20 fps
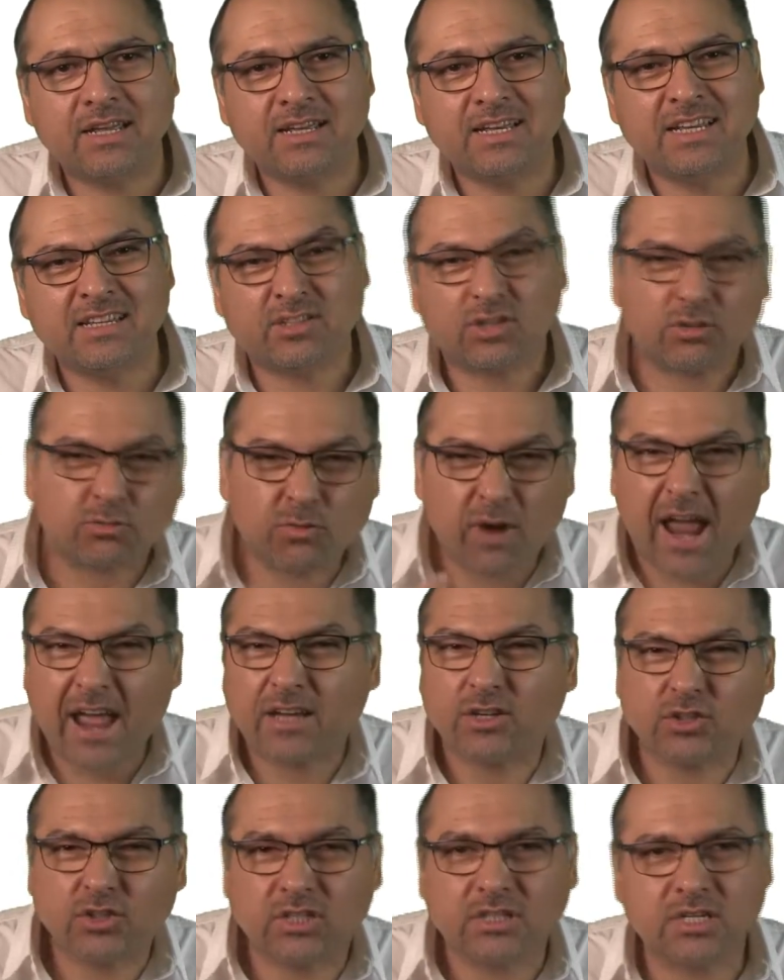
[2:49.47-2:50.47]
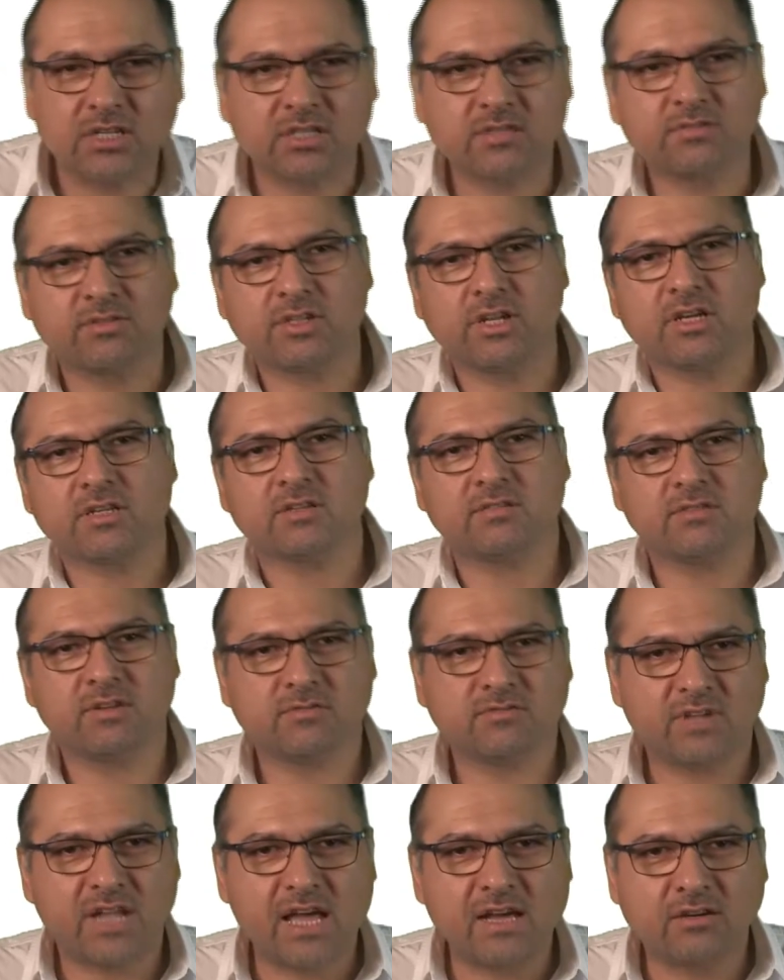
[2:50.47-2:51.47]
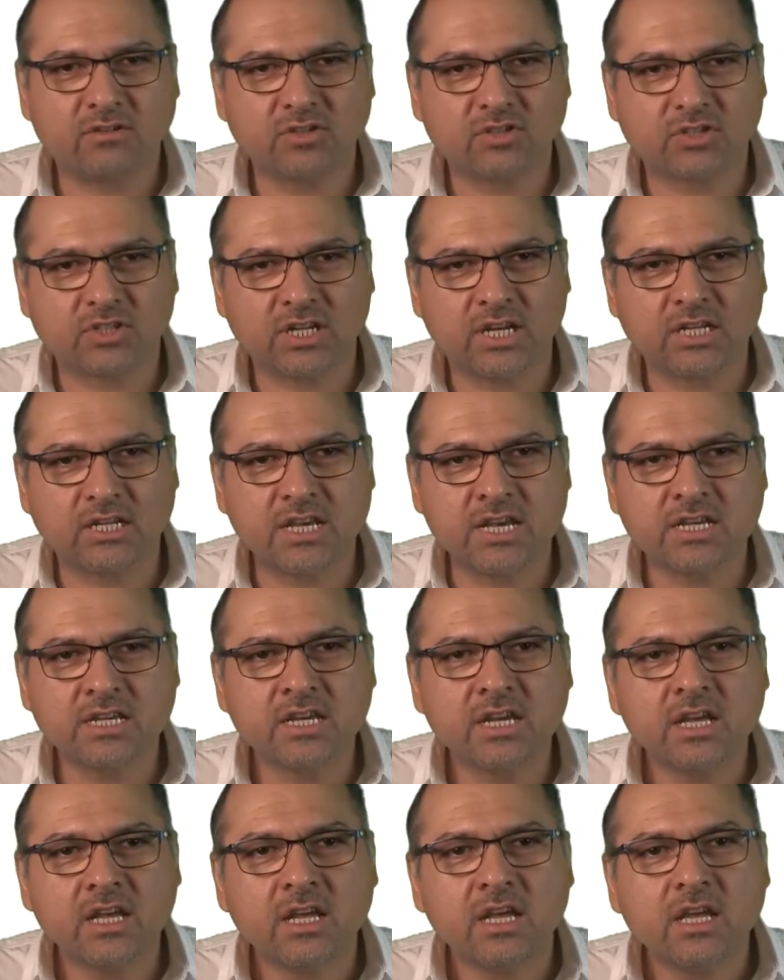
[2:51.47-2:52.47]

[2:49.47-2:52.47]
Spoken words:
interactionist philosophy of language learning,